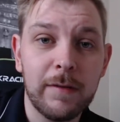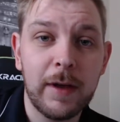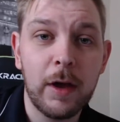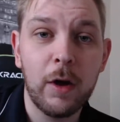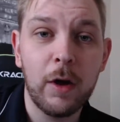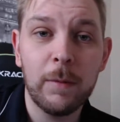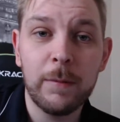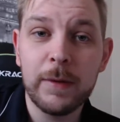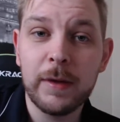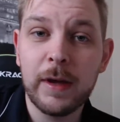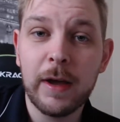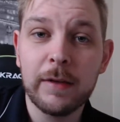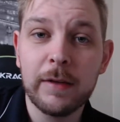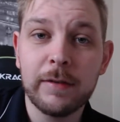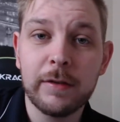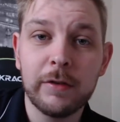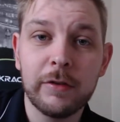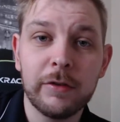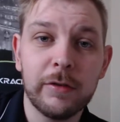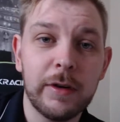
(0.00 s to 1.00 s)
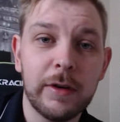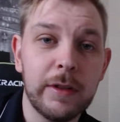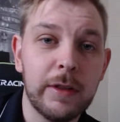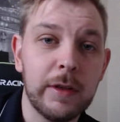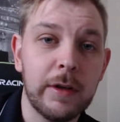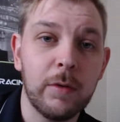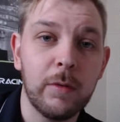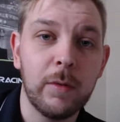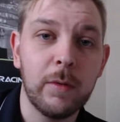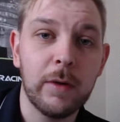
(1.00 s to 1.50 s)
I hope you guys enjoyed
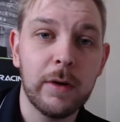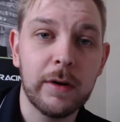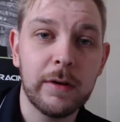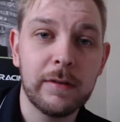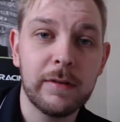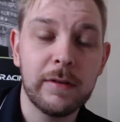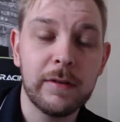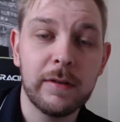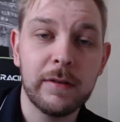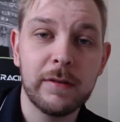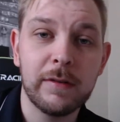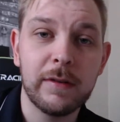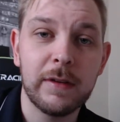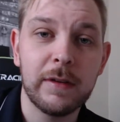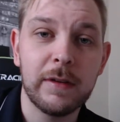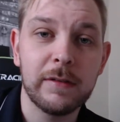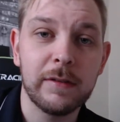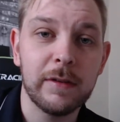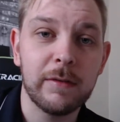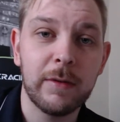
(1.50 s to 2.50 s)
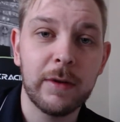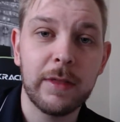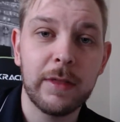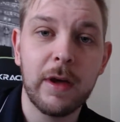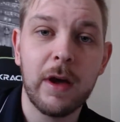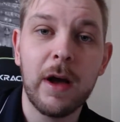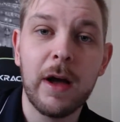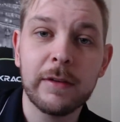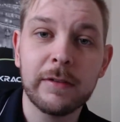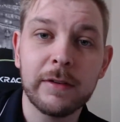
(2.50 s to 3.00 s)
the awards season with
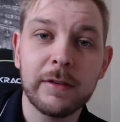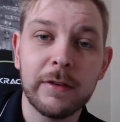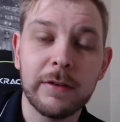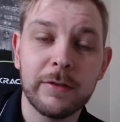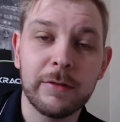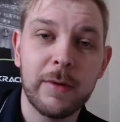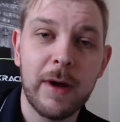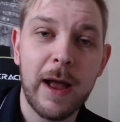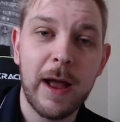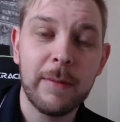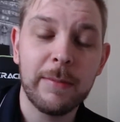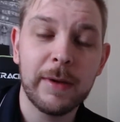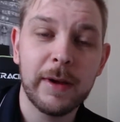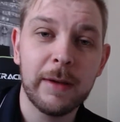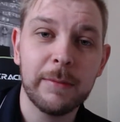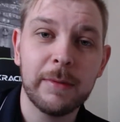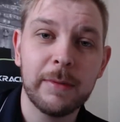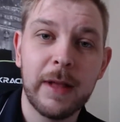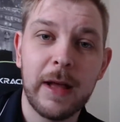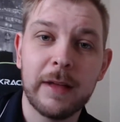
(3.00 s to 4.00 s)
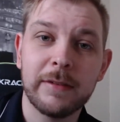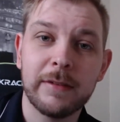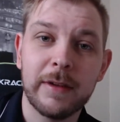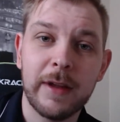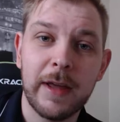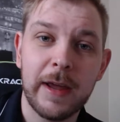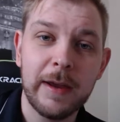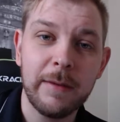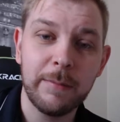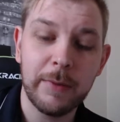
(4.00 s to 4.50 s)
Oscars wrapping up last
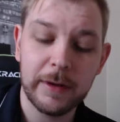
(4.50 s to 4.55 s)
night.